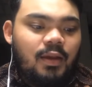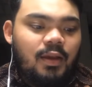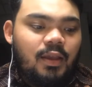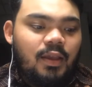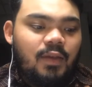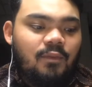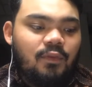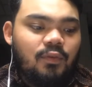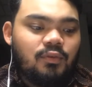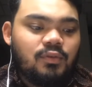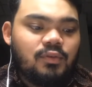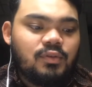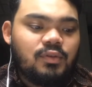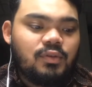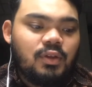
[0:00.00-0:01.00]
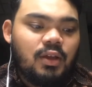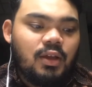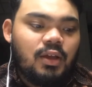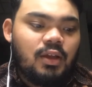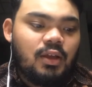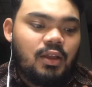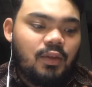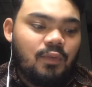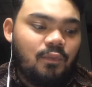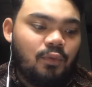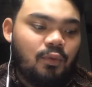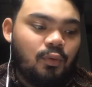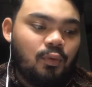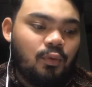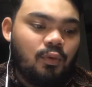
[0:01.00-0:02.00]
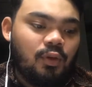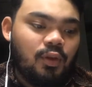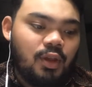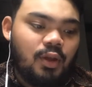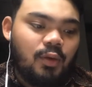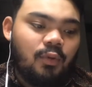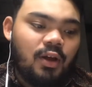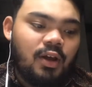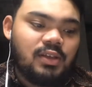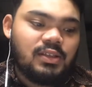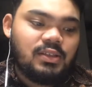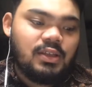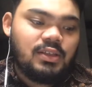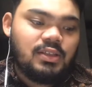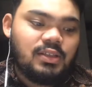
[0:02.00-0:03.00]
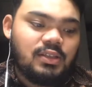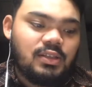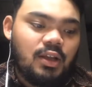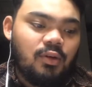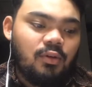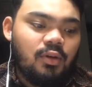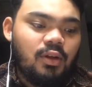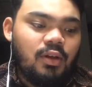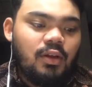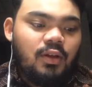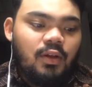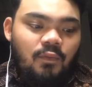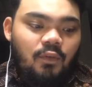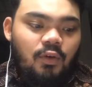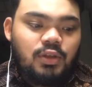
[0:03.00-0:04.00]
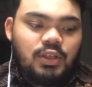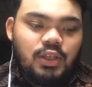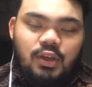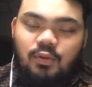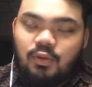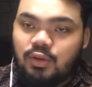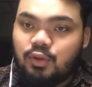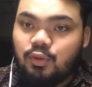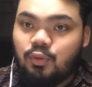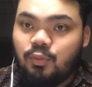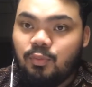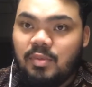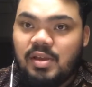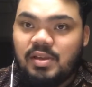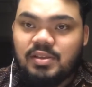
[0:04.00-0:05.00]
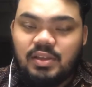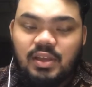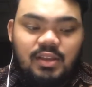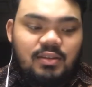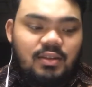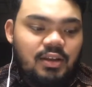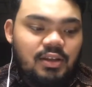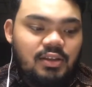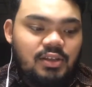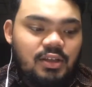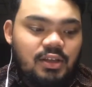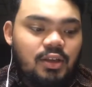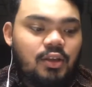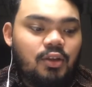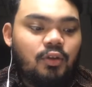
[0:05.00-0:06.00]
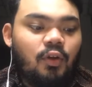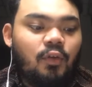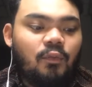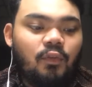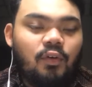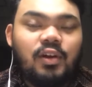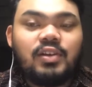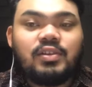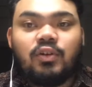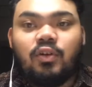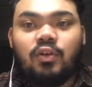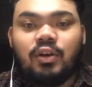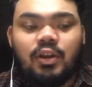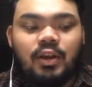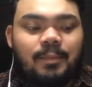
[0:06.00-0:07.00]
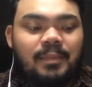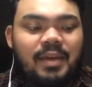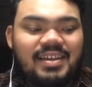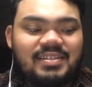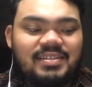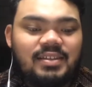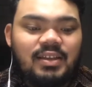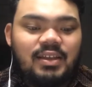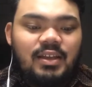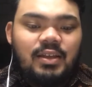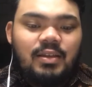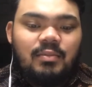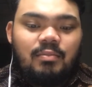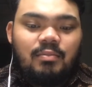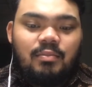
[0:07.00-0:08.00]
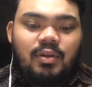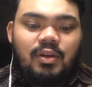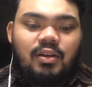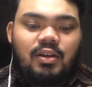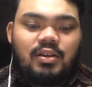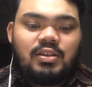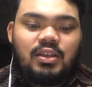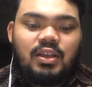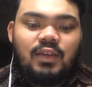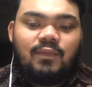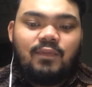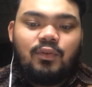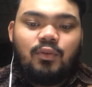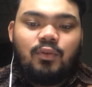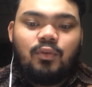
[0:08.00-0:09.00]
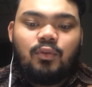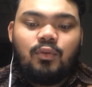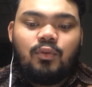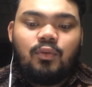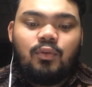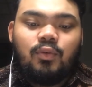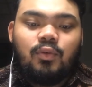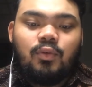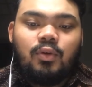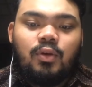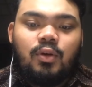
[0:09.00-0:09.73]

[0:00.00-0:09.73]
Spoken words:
if you hear what I said just now, force equal to mass acceleration, don't focus on the mass, because if you